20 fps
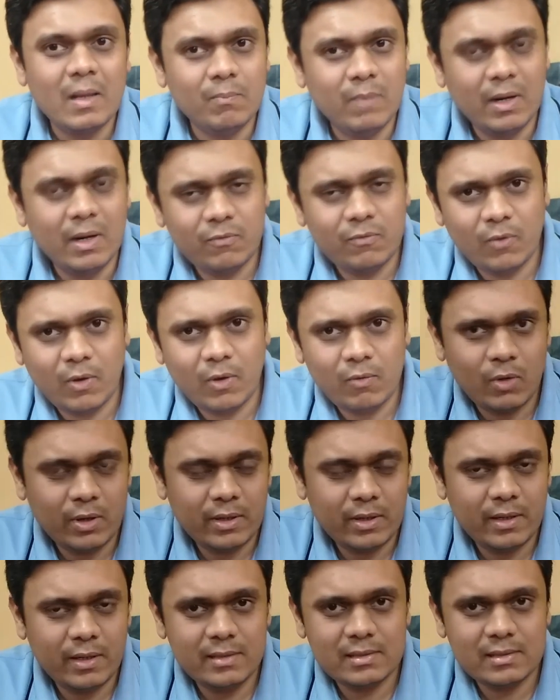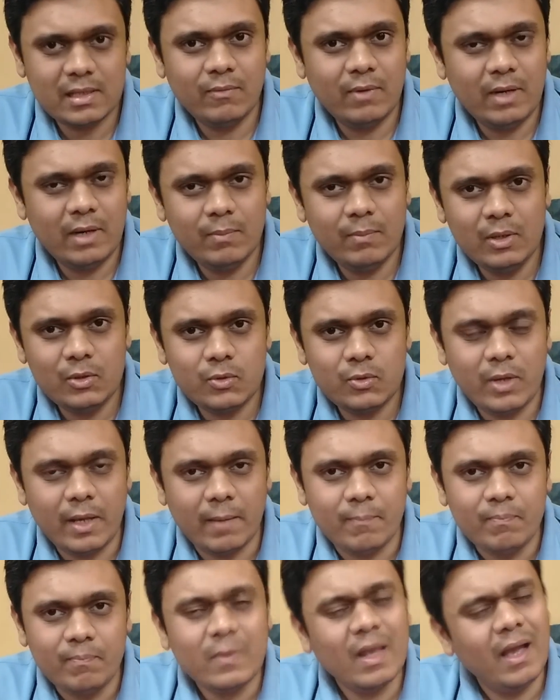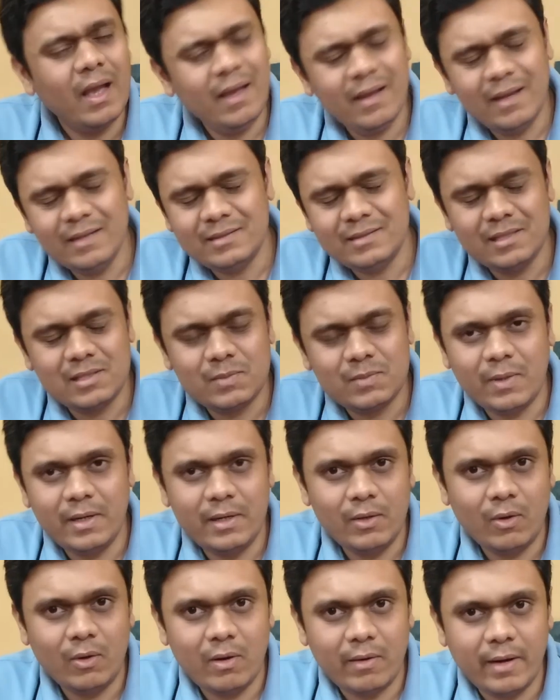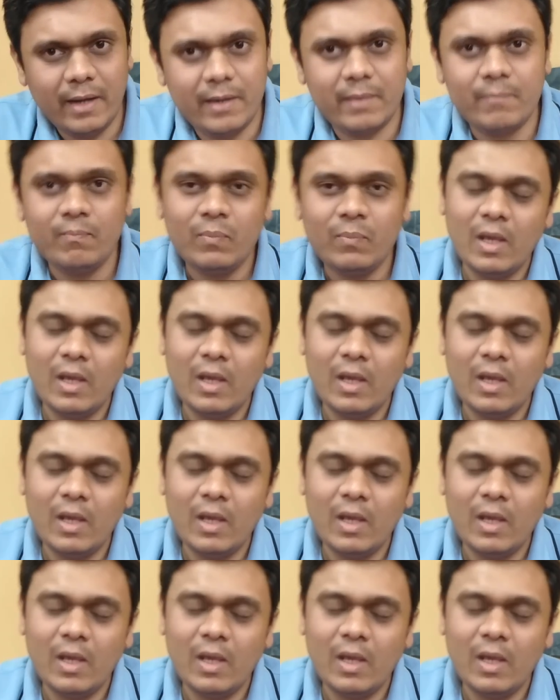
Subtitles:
but for what it is available today, I guess it's pretty alright.